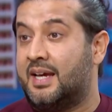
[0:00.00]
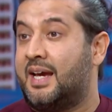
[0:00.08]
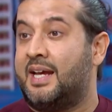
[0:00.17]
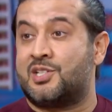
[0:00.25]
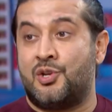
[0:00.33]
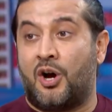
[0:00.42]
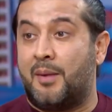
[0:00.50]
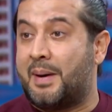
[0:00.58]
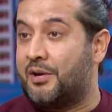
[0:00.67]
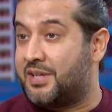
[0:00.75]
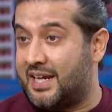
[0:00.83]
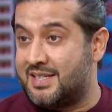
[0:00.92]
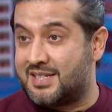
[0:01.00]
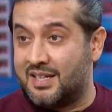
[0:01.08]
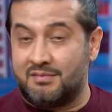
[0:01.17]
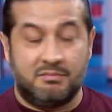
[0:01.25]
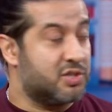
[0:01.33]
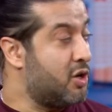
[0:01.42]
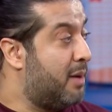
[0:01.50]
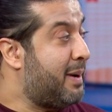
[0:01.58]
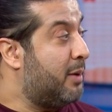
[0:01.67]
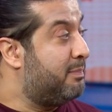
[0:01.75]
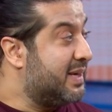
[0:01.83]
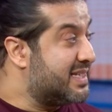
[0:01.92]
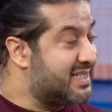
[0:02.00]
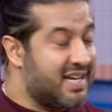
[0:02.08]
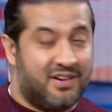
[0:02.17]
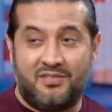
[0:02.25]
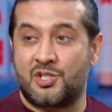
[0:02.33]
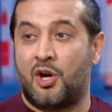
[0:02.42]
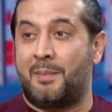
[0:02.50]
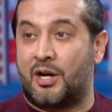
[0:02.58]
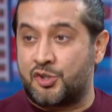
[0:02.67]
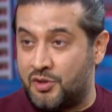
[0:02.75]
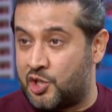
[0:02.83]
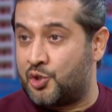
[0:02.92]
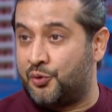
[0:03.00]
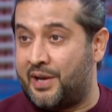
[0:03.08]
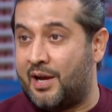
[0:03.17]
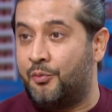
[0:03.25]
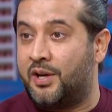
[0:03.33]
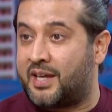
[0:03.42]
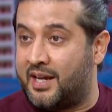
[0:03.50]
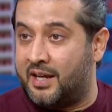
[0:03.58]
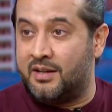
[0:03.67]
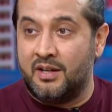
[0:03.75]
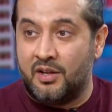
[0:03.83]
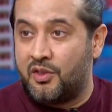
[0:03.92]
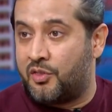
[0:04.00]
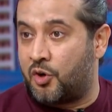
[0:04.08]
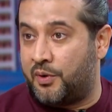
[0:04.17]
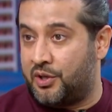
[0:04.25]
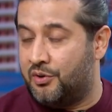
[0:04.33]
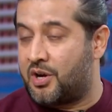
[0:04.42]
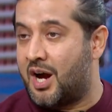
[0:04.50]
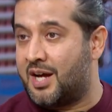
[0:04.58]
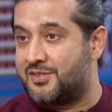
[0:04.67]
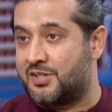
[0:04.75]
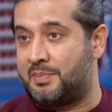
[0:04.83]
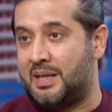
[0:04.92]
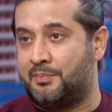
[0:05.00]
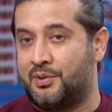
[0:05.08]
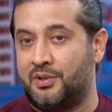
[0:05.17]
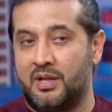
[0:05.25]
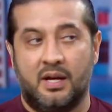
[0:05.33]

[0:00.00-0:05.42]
It's not about dating. It's not about biz dev. It's not about traditional networking and throwing your card to people.